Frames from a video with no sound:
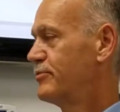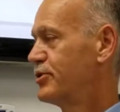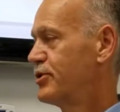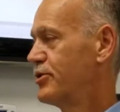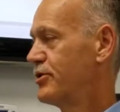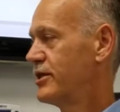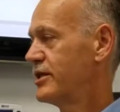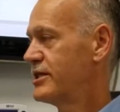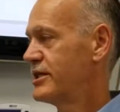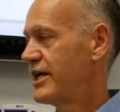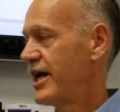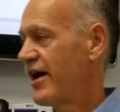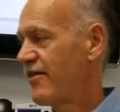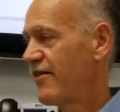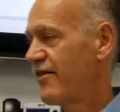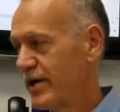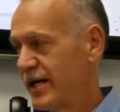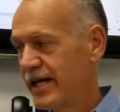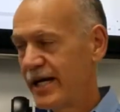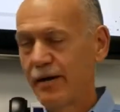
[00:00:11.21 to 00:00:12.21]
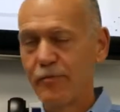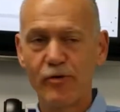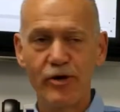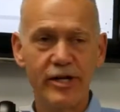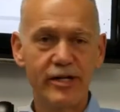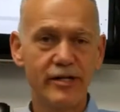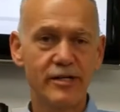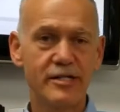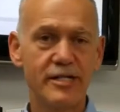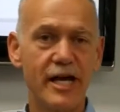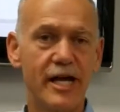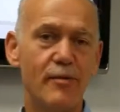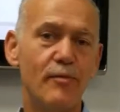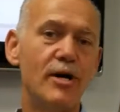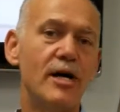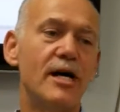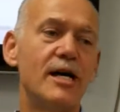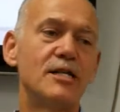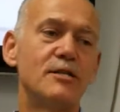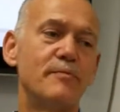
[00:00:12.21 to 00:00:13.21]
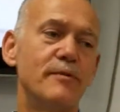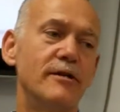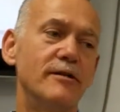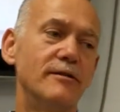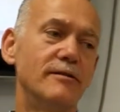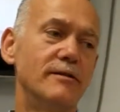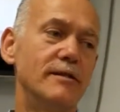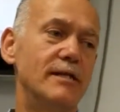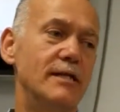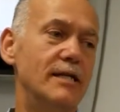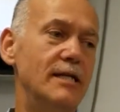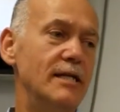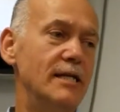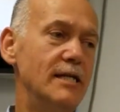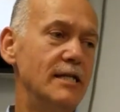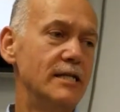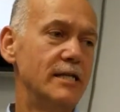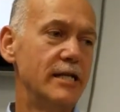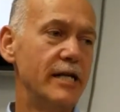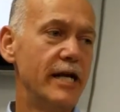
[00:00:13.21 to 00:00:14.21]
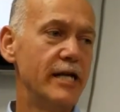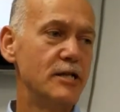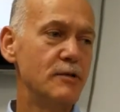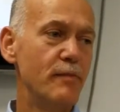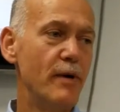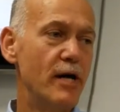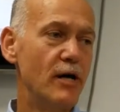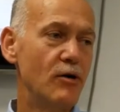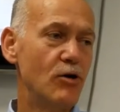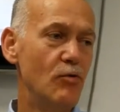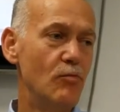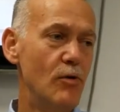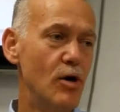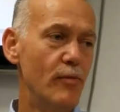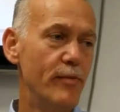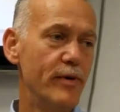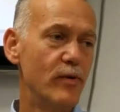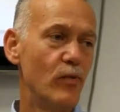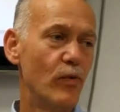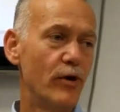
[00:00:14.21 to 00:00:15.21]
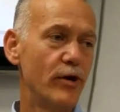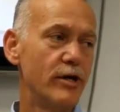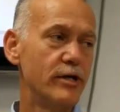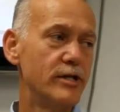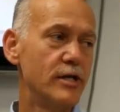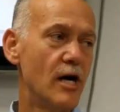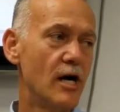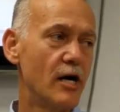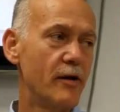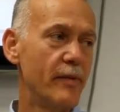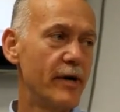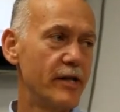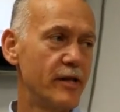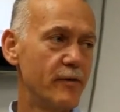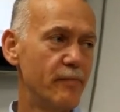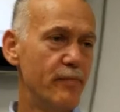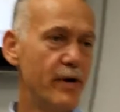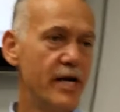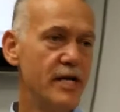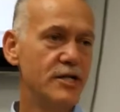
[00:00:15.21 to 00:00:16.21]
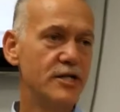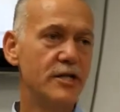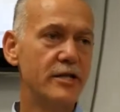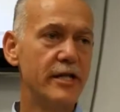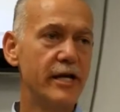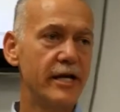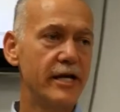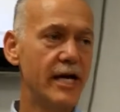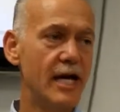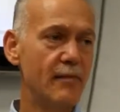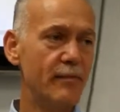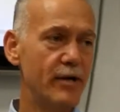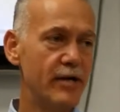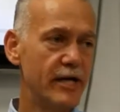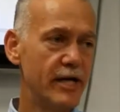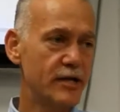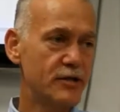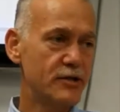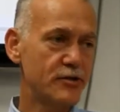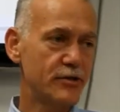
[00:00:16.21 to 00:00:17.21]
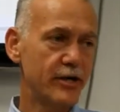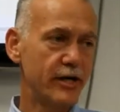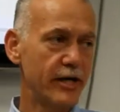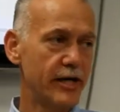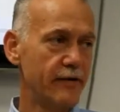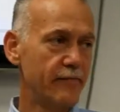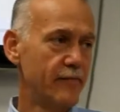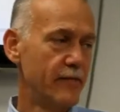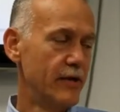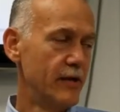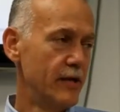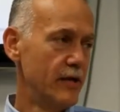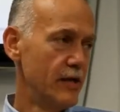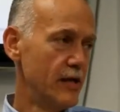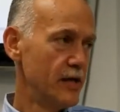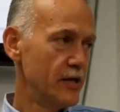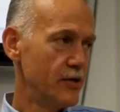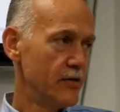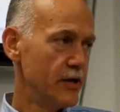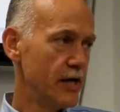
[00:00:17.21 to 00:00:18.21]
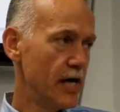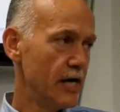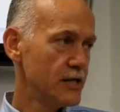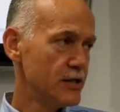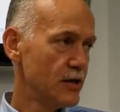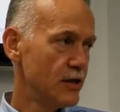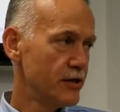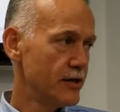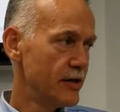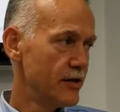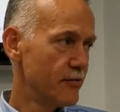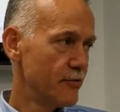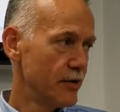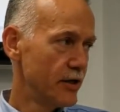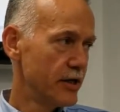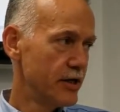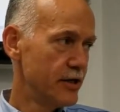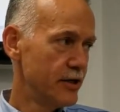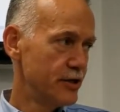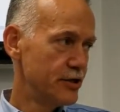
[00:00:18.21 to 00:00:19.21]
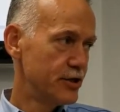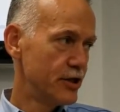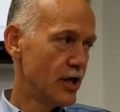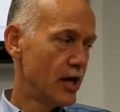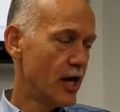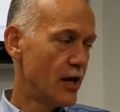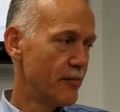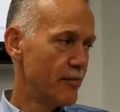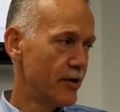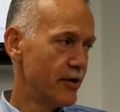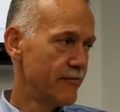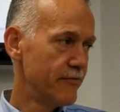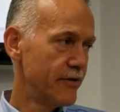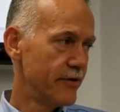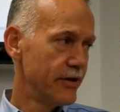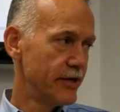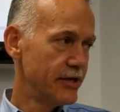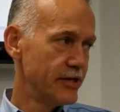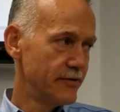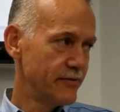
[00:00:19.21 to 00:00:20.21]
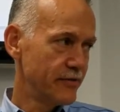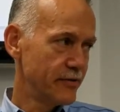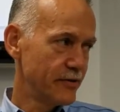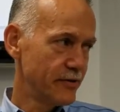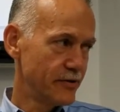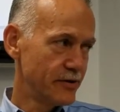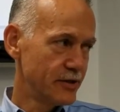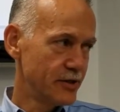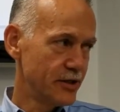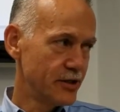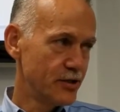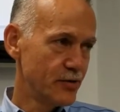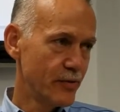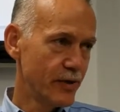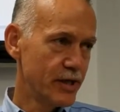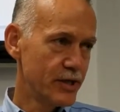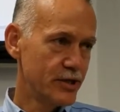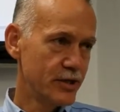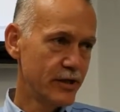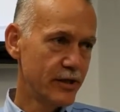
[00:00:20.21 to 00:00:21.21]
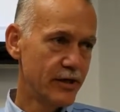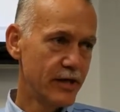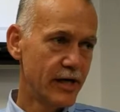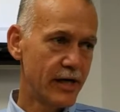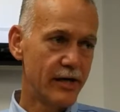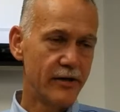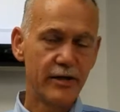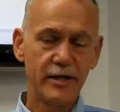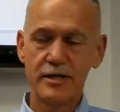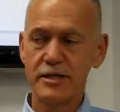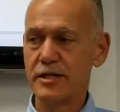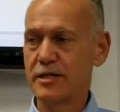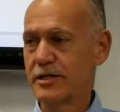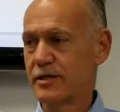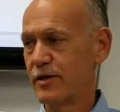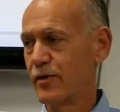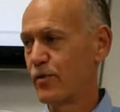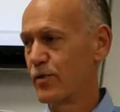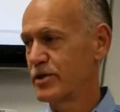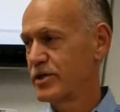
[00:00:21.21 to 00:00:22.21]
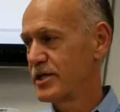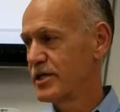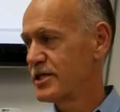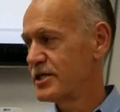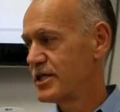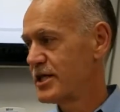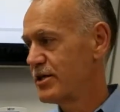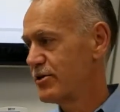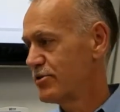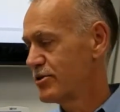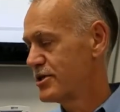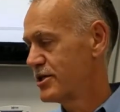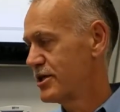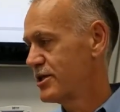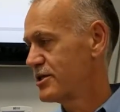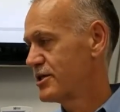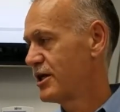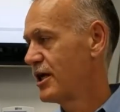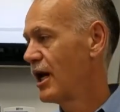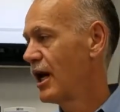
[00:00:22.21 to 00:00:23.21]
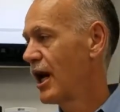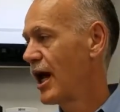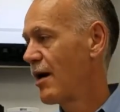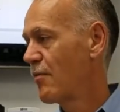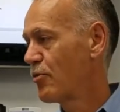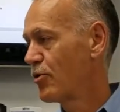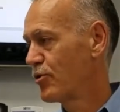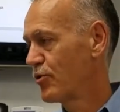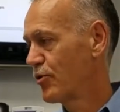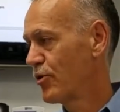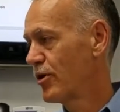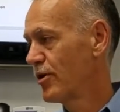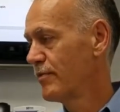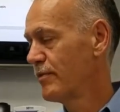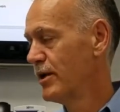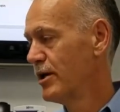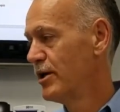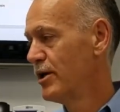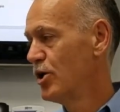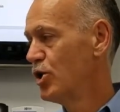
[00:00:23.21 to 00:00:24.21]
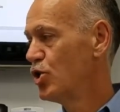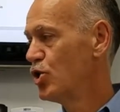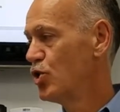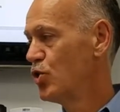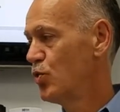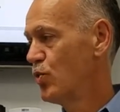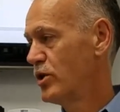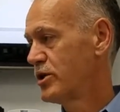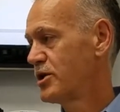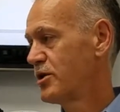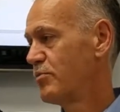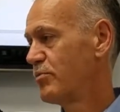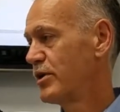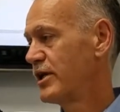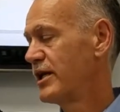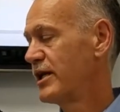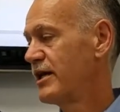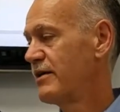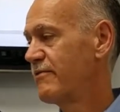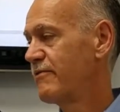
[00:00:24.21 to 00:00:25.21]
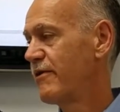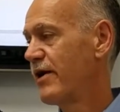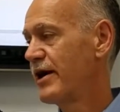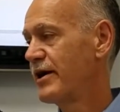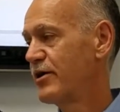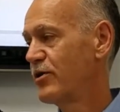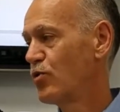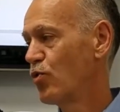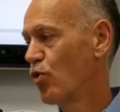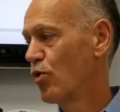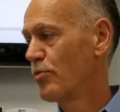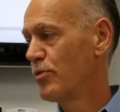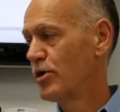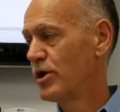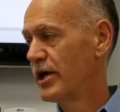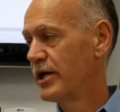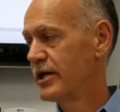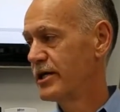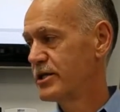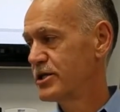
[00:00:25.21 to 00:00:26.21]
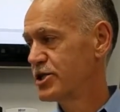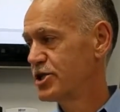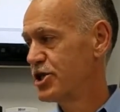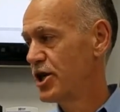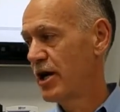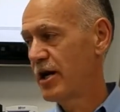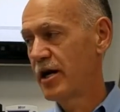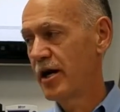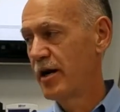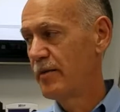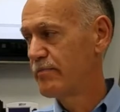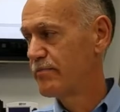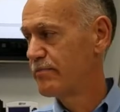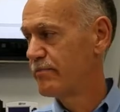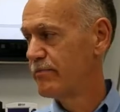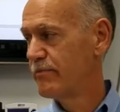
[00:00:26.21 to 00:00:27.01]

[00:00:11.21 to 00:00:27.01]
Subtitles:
To the staff meeting at Marina Hills Animal Hospital. Today's medical moment, we're going to talk about the patient that came in yesterday. You guys all did a really good job in a very difficult situation. This was a senior citizen Labrador who was completely fine and normal on his checkup